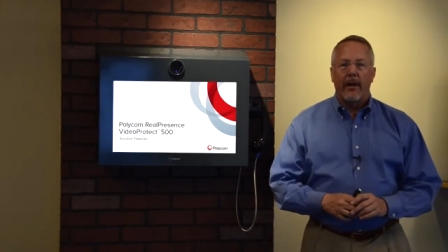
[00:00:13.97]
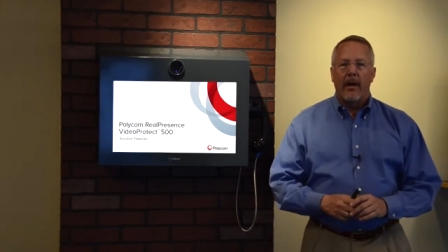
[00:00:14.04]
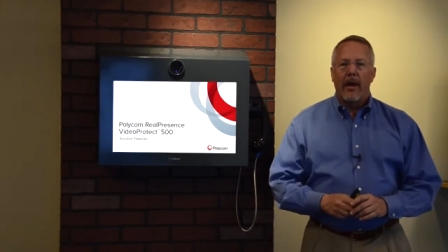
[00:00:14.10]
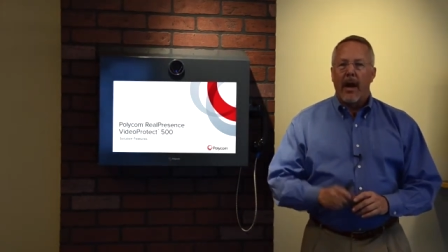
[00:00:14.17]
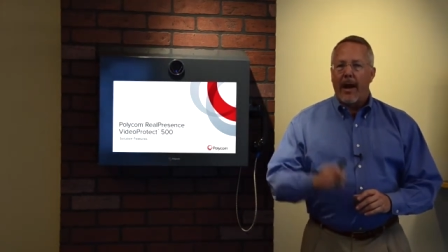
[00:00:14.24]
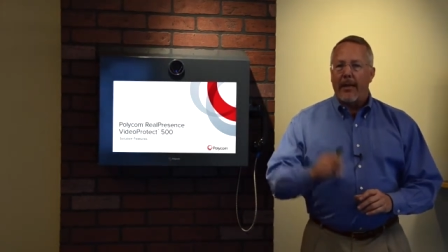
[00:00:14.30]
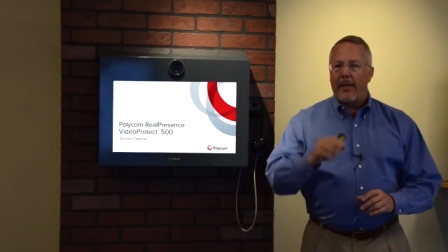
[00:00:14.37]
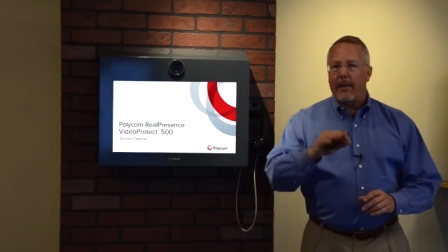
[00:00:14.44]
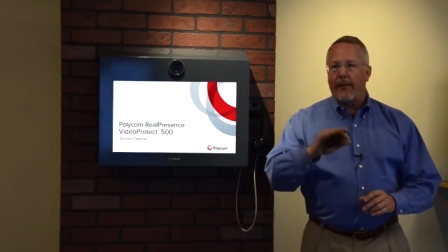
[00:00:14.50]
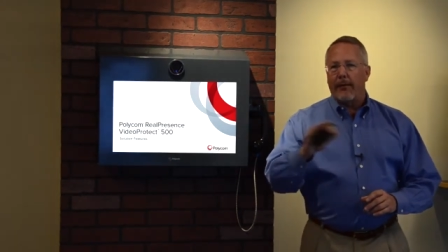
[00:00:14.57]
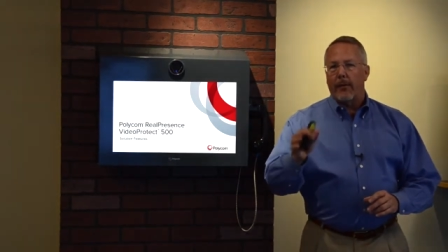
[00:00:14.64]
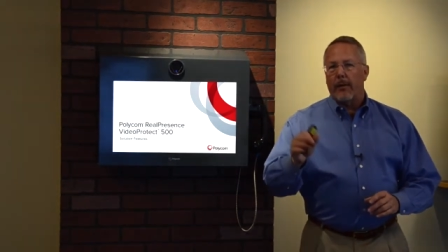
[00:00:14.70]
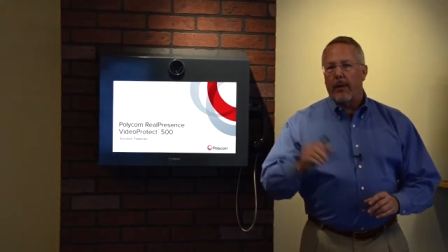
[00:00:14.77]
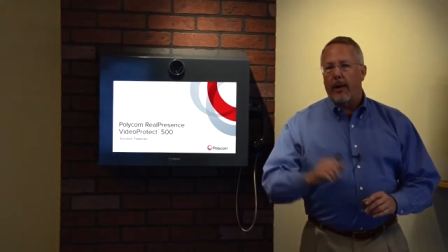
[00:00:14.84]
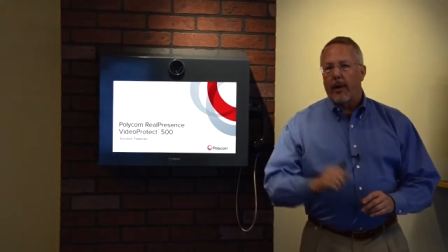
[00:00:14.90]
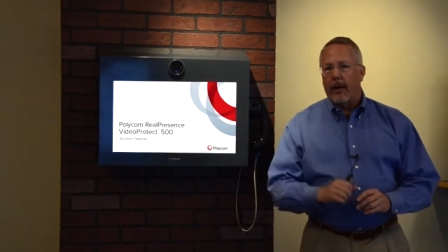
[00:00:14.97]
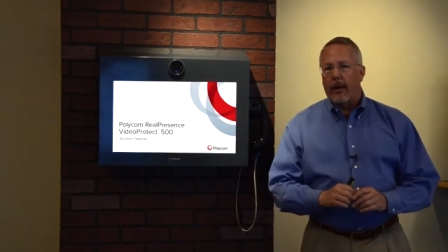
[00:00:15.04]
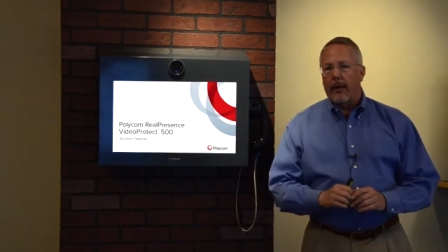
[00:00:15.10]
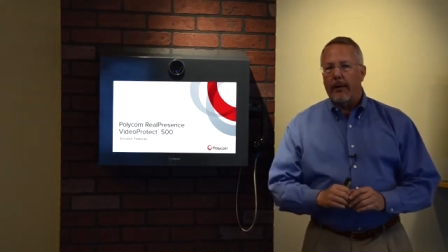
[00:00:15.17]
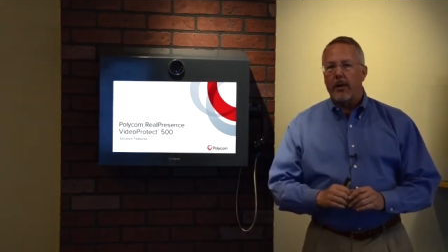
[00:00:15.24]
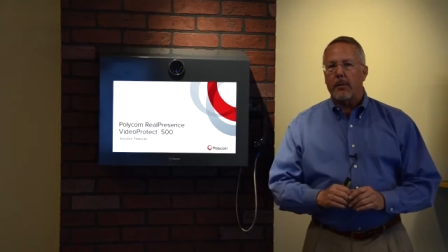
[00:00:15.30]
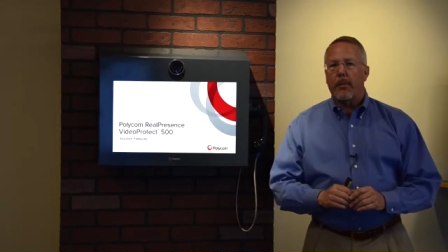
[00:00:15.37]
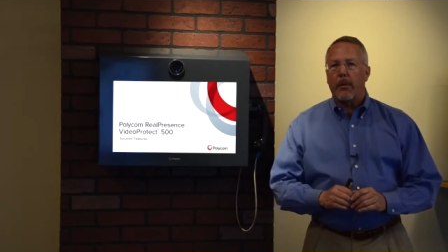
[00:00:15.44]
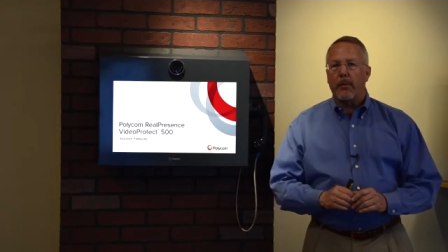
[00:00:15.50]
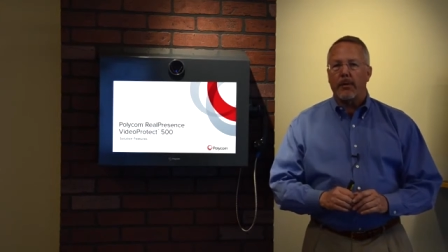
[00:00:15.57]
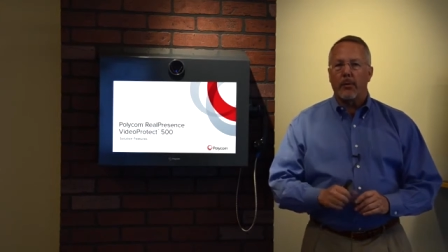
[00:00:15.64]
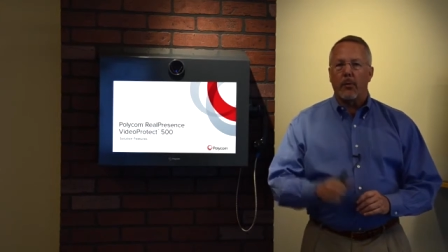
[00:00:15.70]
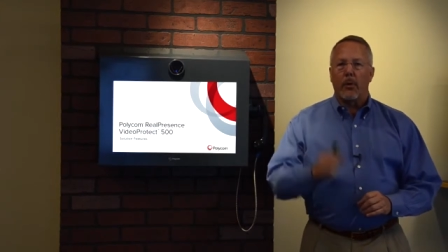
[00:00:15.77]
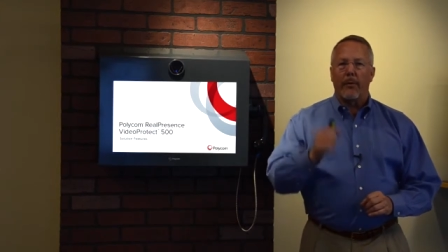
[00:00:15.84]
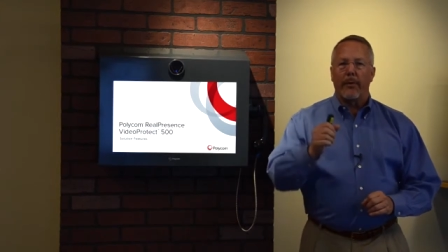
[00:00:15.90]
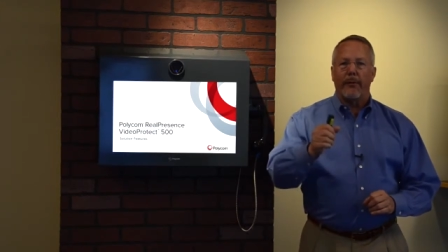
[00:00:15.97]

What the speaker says: I think for these purposes we'll